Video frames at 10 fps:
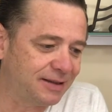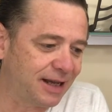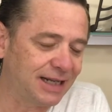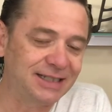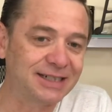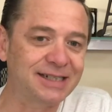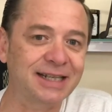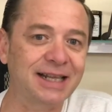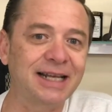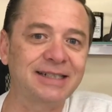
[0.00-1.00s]
I just
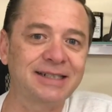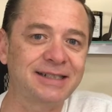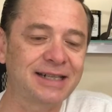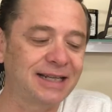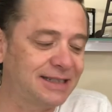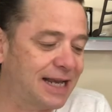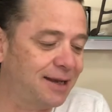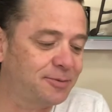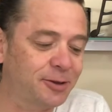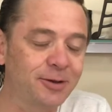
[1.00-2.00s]
think that's
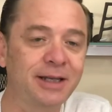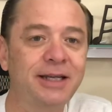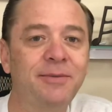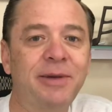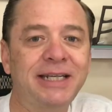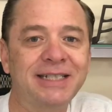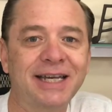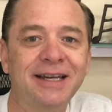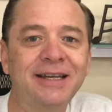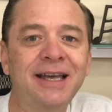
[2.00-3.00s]
absolutely
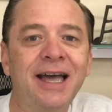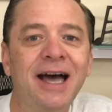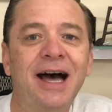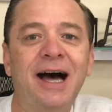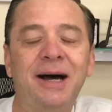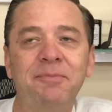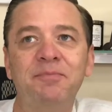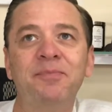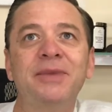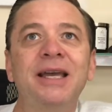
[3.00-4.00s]
amazing.
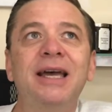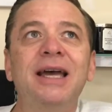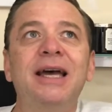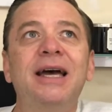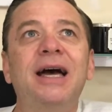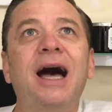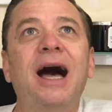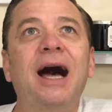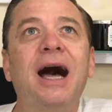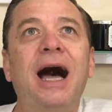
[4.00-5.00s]
Um,
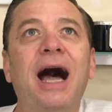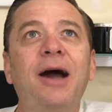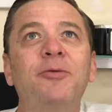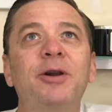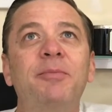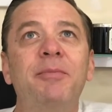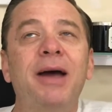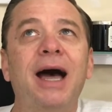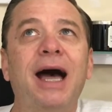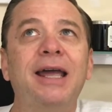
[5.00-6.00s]
I would
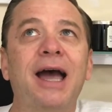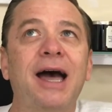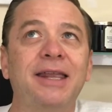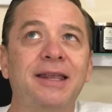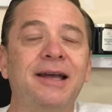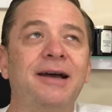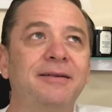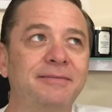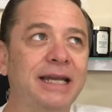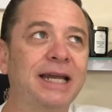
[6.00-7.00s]
I
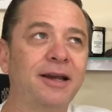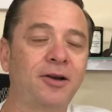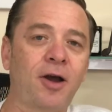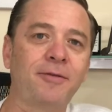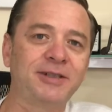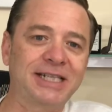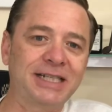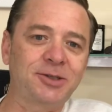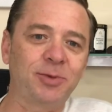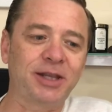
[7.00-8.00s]
in
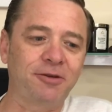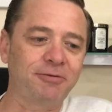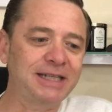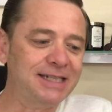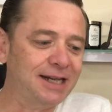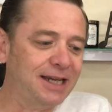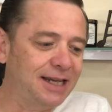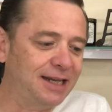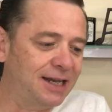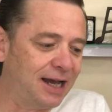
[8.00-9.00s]
conversation with you
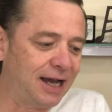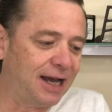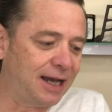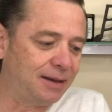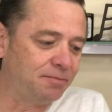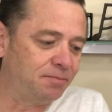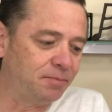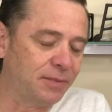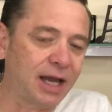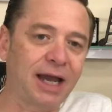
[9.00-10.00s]
recently, I
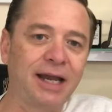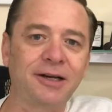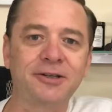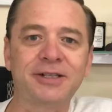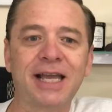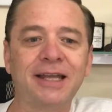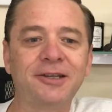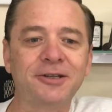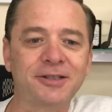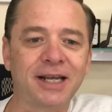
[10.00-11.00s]
understand
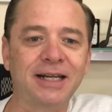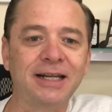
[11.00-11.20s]
there's a